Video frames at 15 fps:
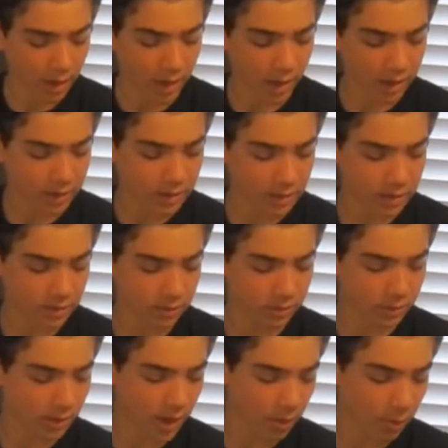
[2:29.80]
and
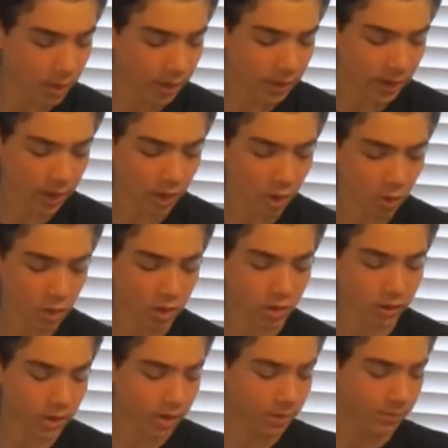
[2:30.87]
that way they can go
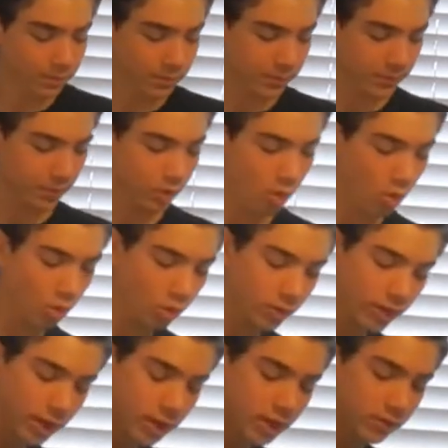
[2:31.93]
under there, or
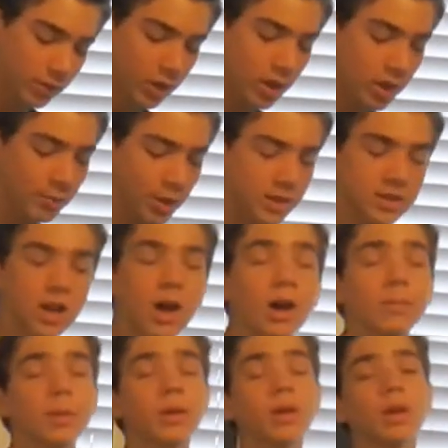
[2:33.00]
they can even climb on
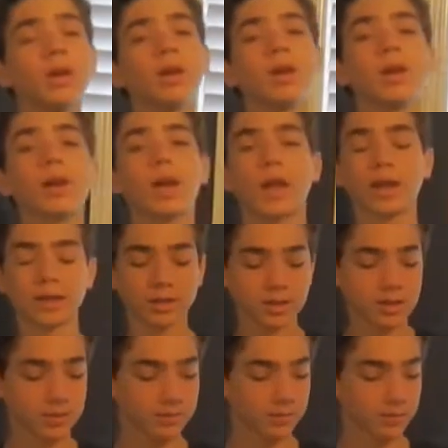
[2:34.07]
top,
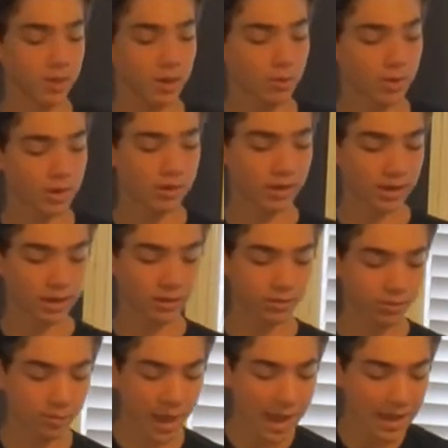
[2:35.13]
and that way they can
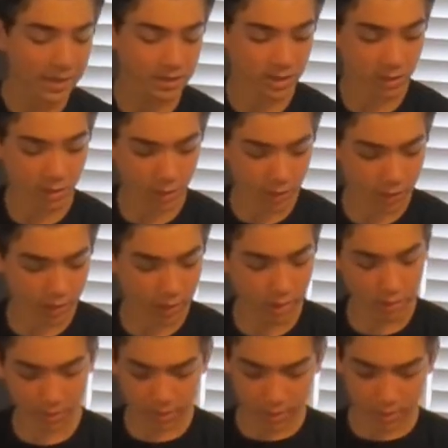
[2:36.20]
bask on
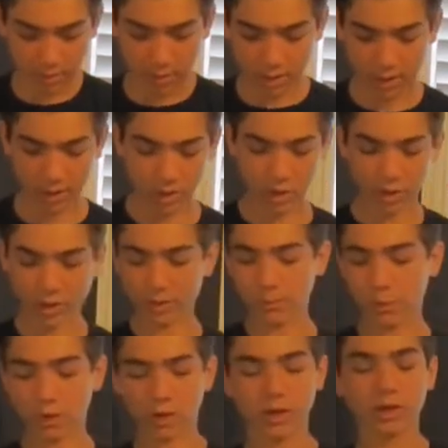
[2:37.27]
here, and I'll
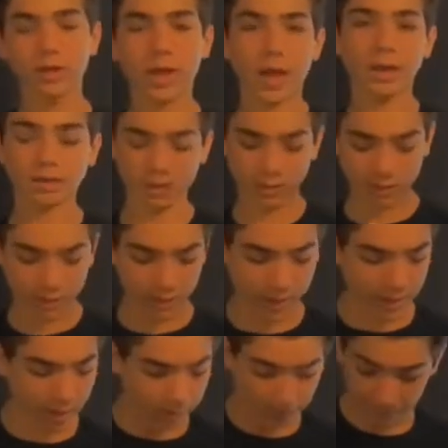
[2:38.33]
get more into that
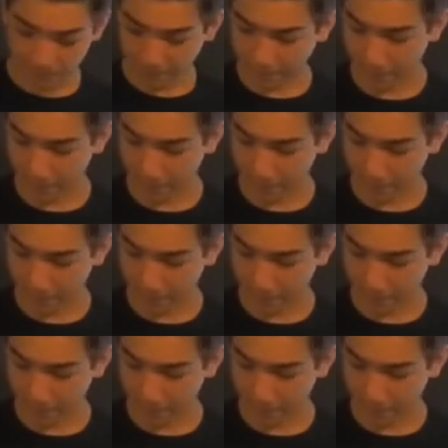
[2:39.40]
later.